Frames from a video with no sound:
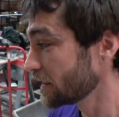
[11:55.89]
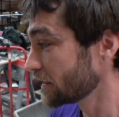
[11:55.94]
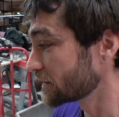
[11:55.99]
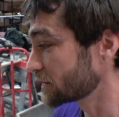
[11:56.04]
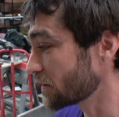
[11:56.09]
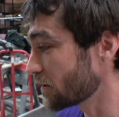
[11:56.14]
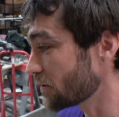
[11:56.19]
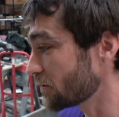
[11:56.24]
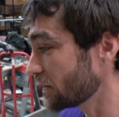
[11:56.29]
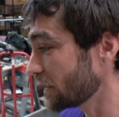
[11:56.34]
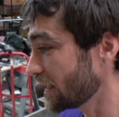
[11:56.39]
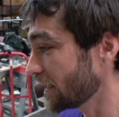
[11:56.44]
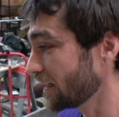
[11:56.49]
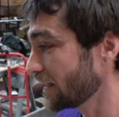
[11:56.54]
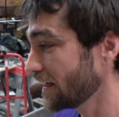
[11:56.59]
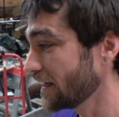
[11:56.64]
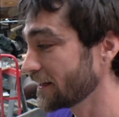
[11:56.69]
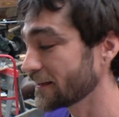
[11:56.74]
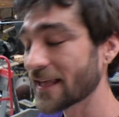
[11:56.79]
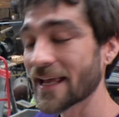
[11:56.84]
So
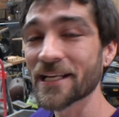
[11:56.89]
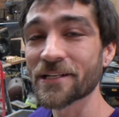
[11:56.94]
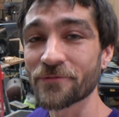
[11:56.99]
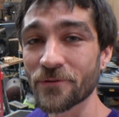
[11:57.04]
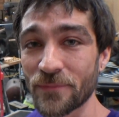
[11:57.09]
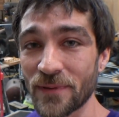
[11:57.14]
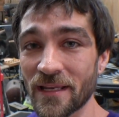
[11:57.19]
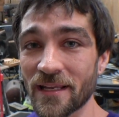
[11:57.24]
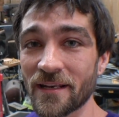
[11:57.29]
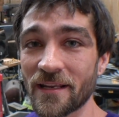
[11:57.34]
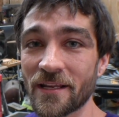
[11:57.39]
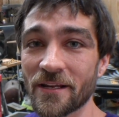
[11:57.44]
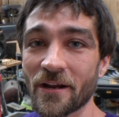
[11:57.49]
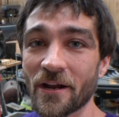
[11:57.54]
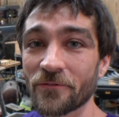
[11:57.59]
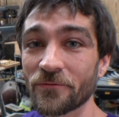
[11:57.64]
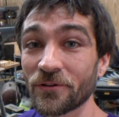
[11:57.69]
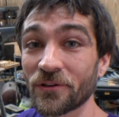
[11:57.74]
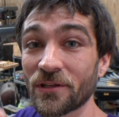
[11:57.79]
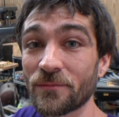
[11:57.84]
thanks for being here.
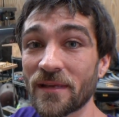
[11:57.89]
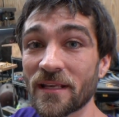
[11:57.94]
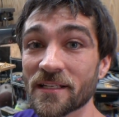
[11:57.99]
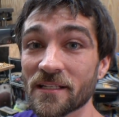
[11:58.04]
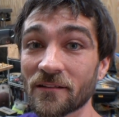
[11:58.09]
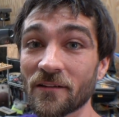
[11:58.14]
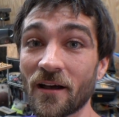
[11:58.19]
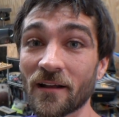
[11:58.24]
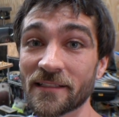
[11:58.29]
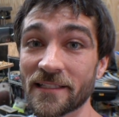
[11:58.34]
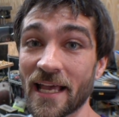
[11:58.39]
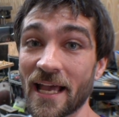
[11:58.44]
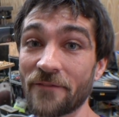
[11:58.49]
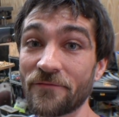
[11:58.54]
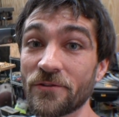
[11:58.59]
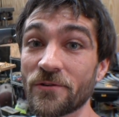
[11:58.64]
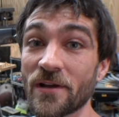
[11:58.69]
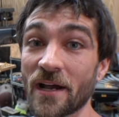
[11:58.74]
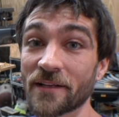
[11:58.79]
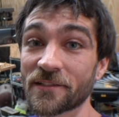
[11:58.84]
It really means a lot to have
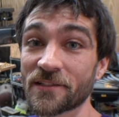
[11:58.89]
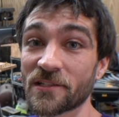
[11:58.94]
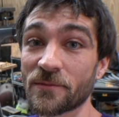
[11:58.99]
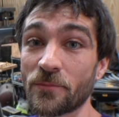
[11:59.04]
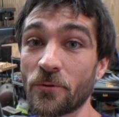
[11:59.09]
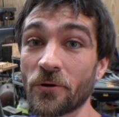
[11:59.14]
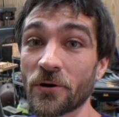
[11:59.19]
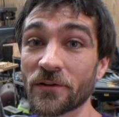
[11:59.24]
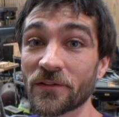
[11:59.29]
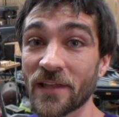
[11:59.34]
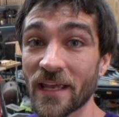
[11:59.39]
you guys' support.